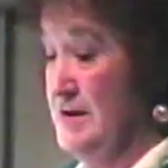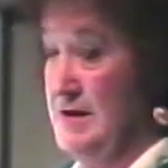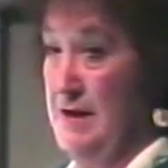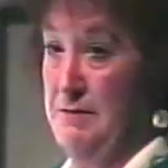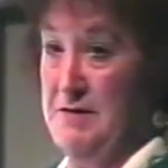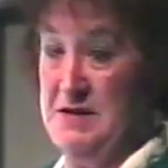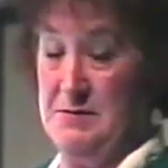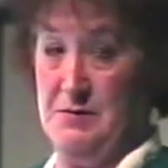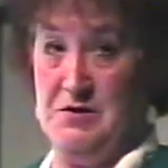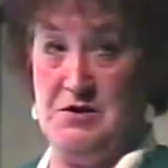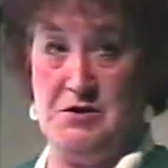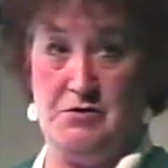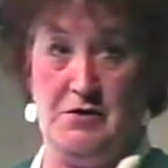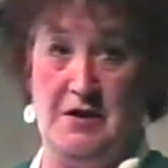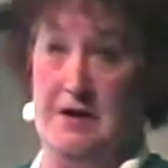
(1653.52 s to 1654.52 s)
obviously it
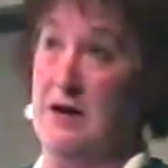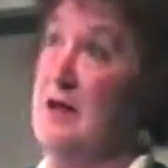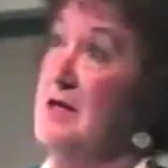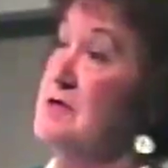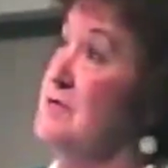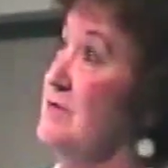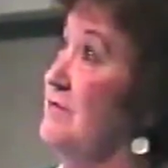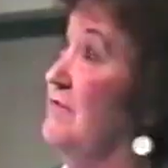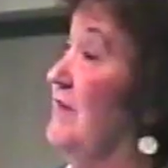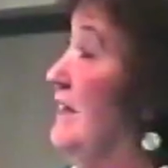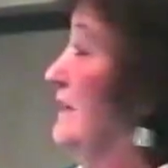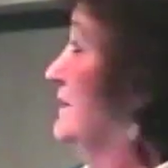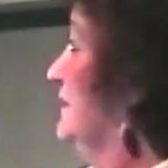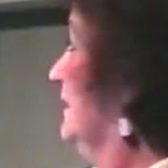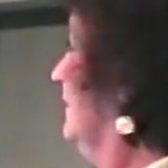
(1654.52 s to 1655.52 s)
must be the street lights
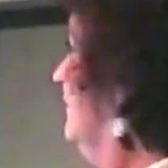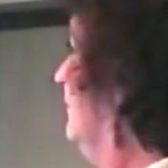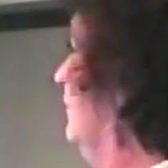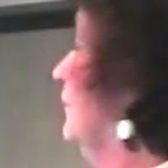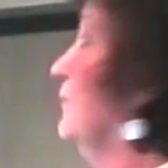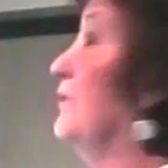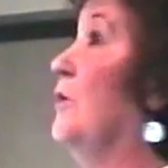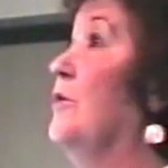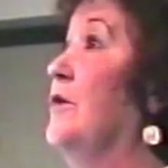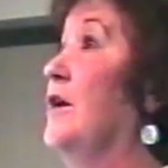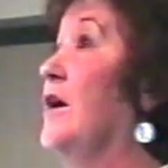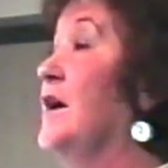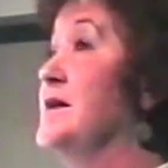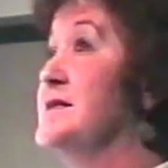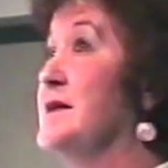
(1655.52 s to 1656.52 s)
reflecting, or
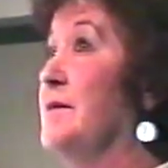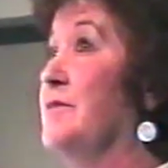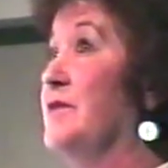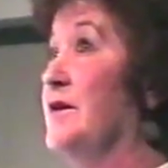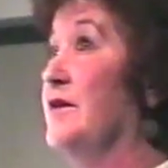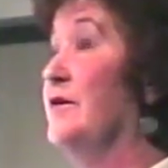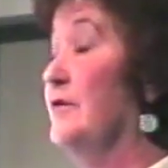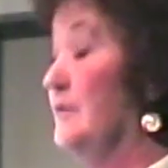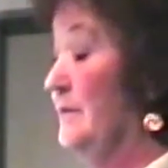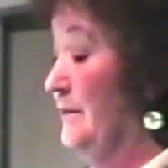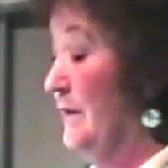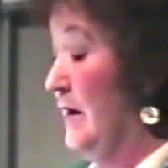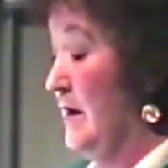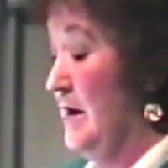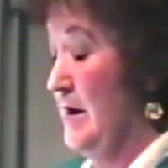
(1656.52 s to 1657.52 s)
the lights up the
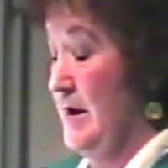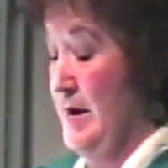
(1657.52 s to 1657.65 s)
hill.